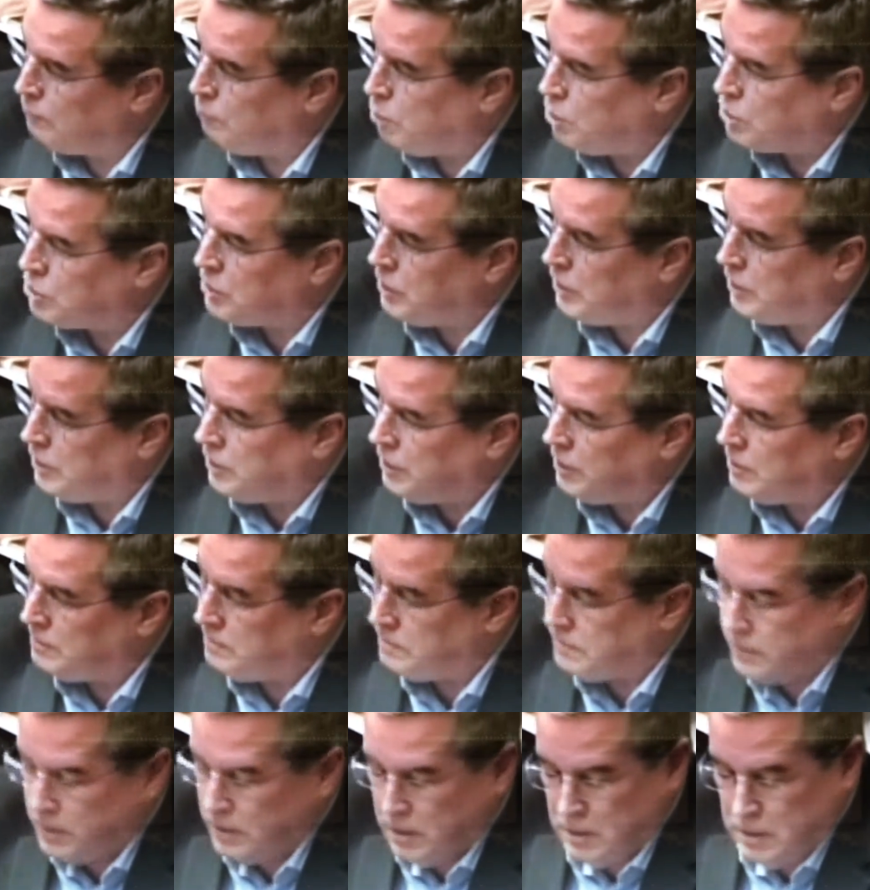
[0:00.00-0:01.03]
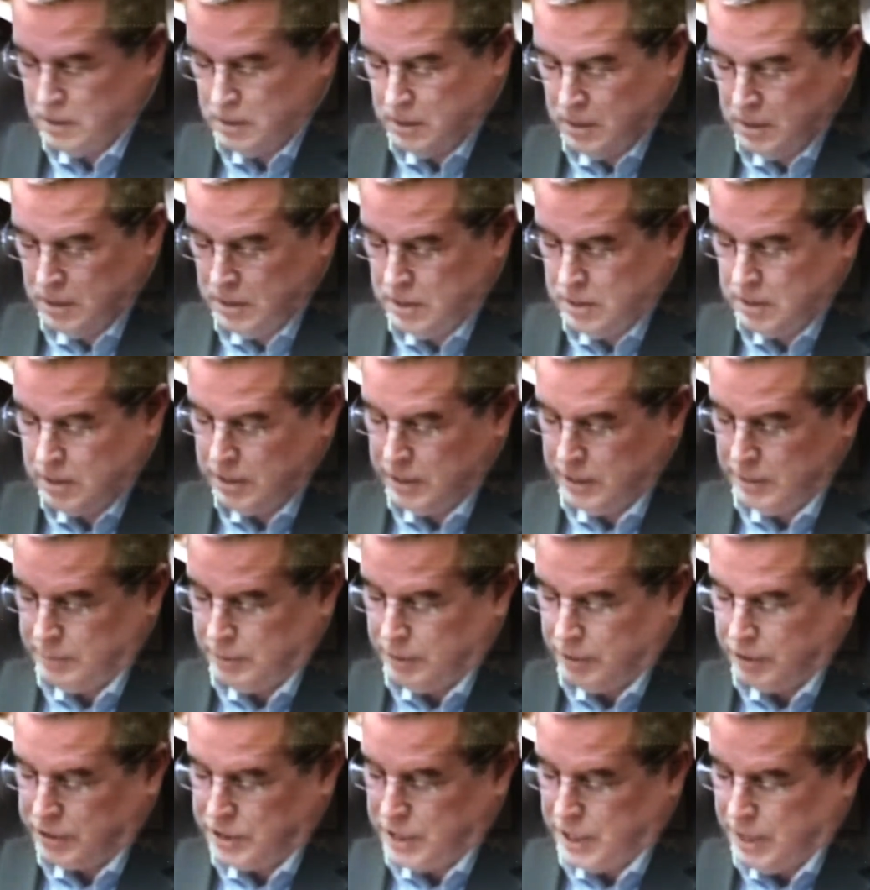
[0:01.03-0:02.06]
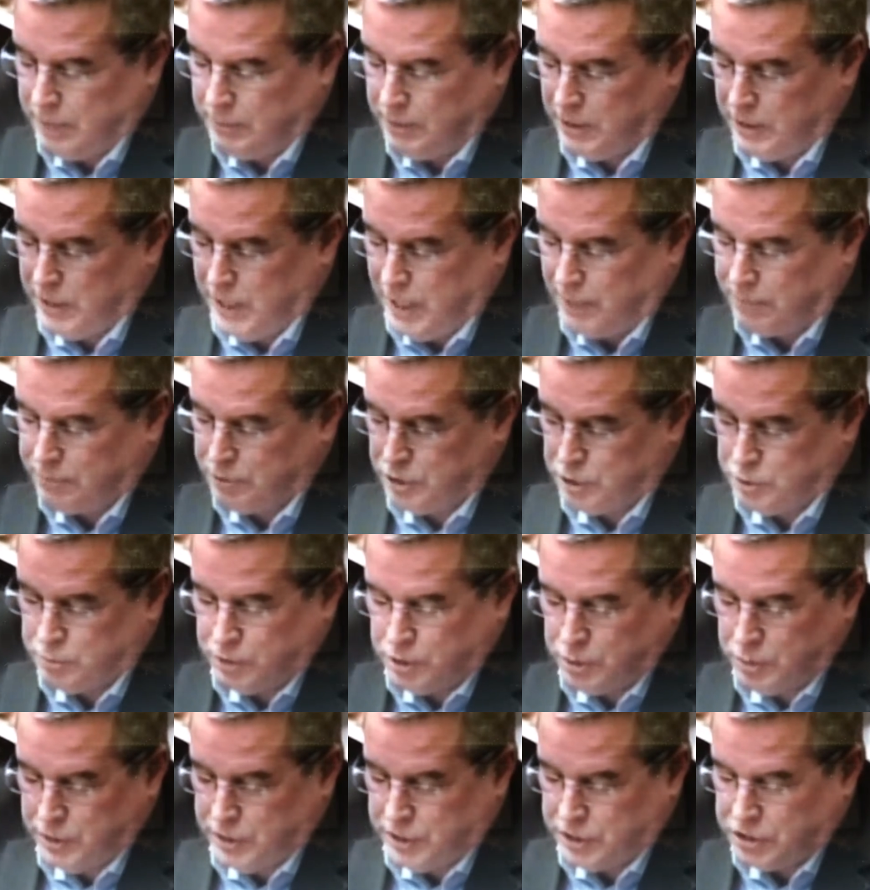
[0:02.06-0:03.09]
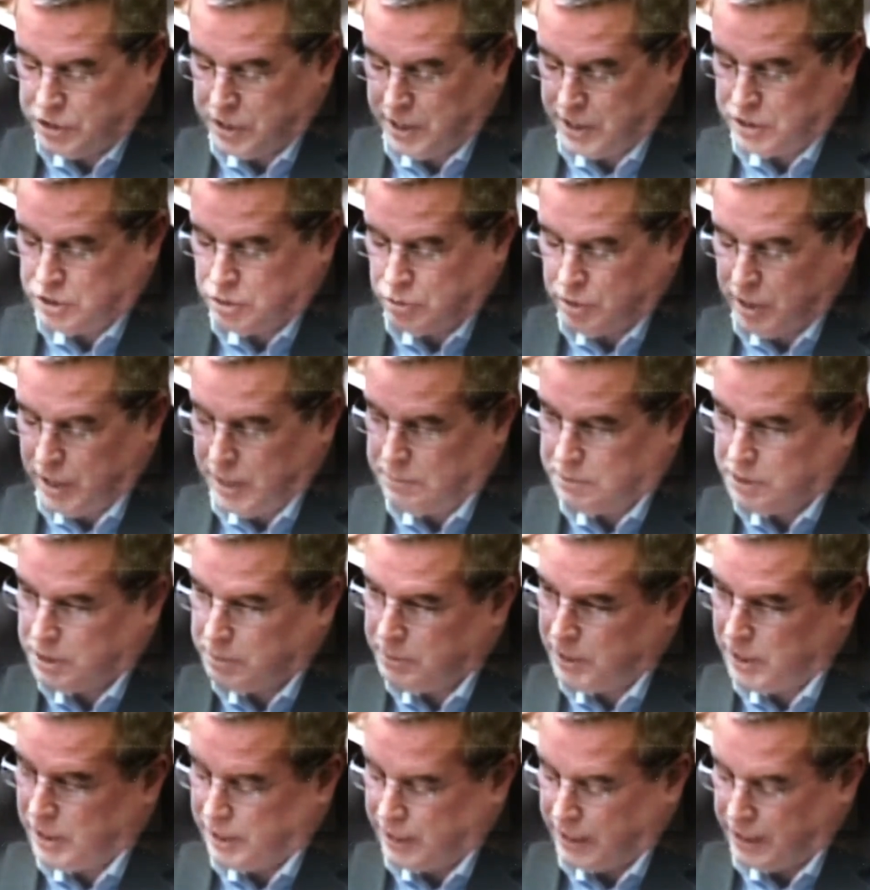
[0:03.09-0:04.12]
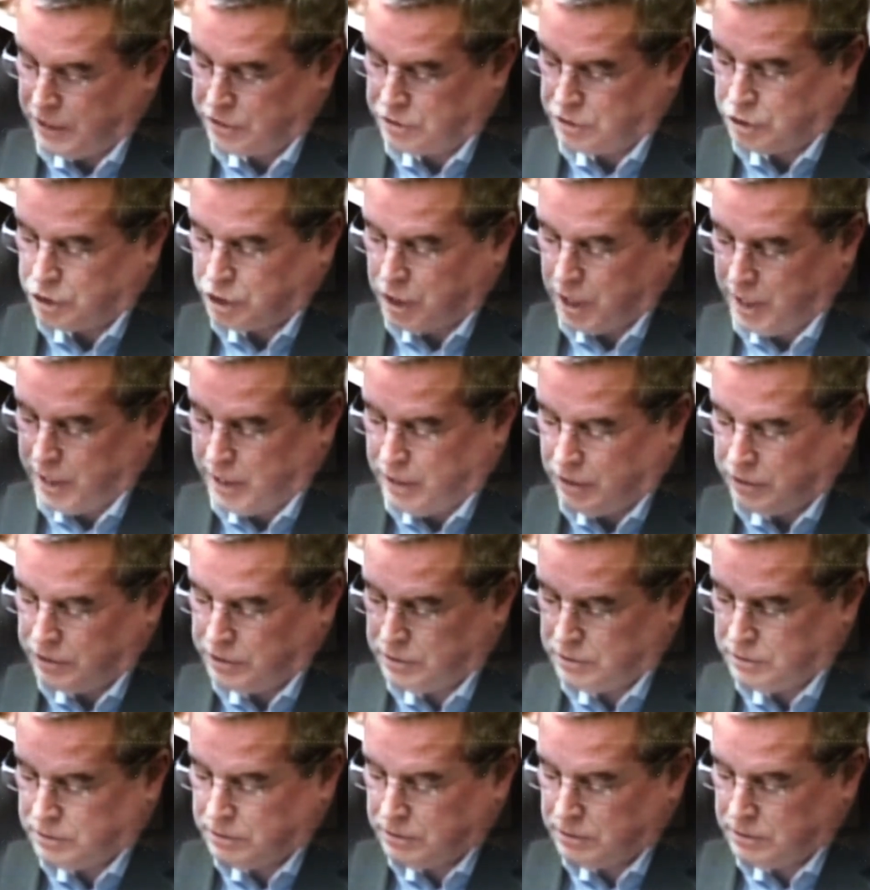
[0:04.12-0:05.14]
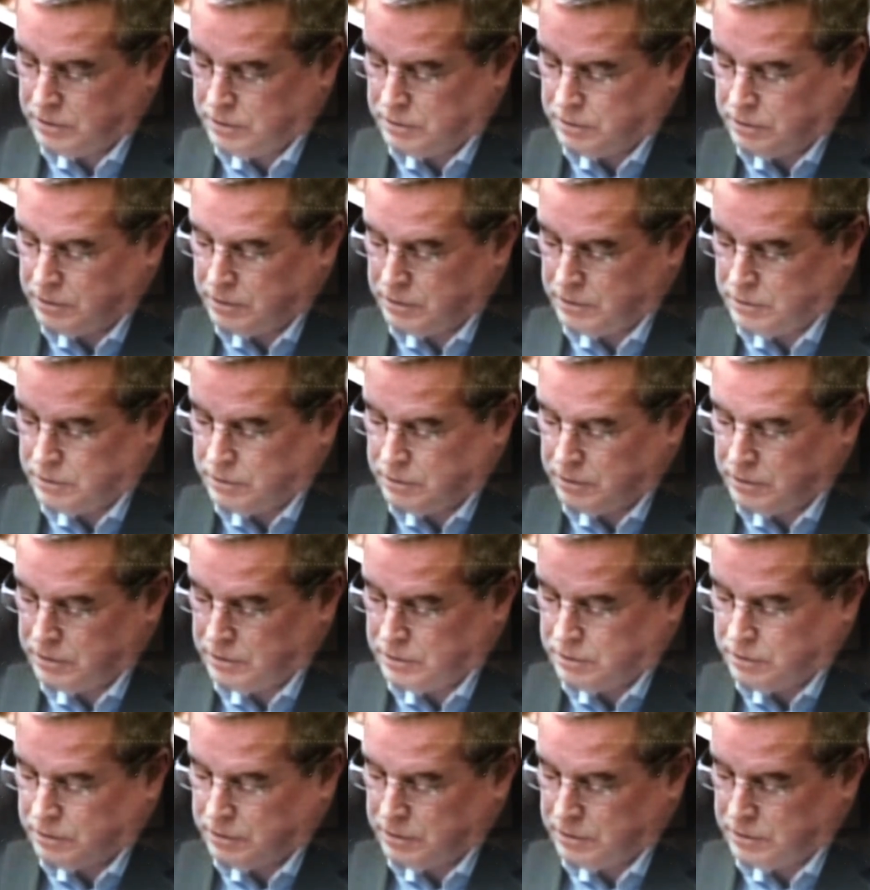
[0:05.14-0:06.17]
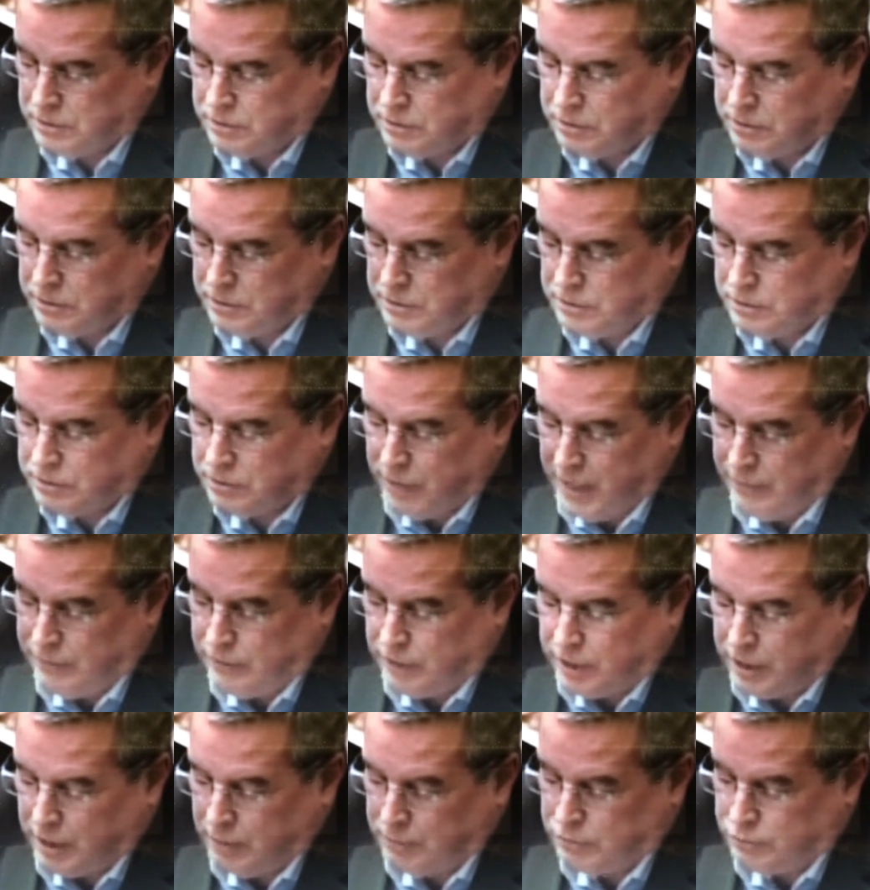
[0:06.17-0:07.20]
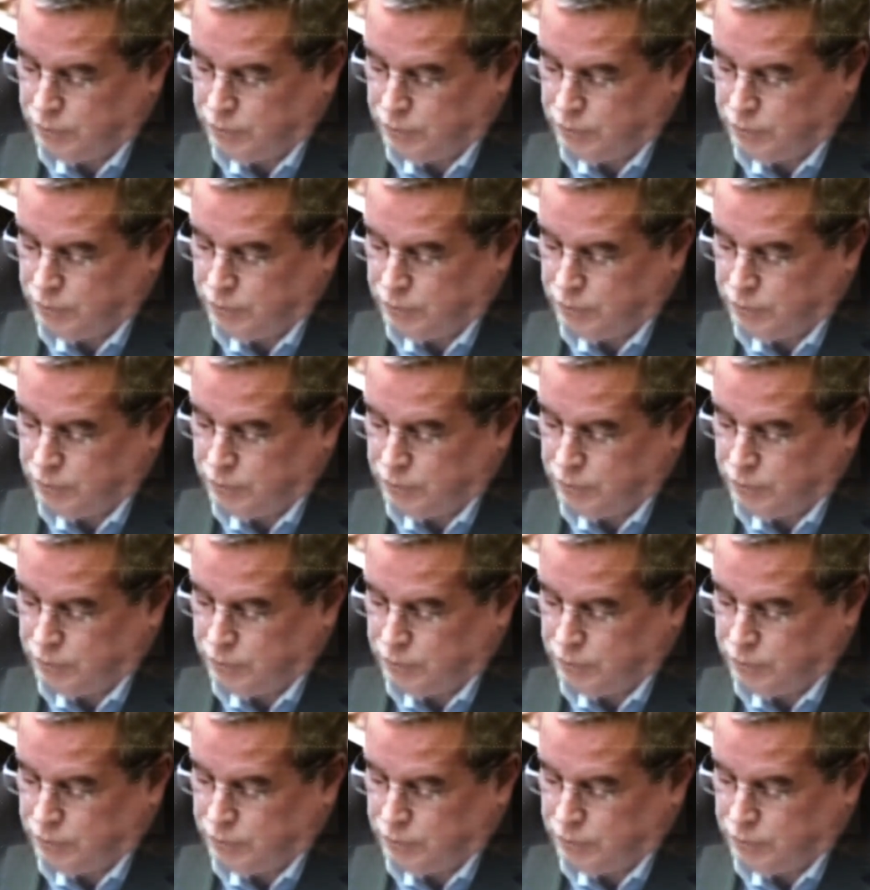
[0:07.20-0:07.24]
Unfortunately, the amount of time that lapses between the sex crime committed against the child and the date the adult survivor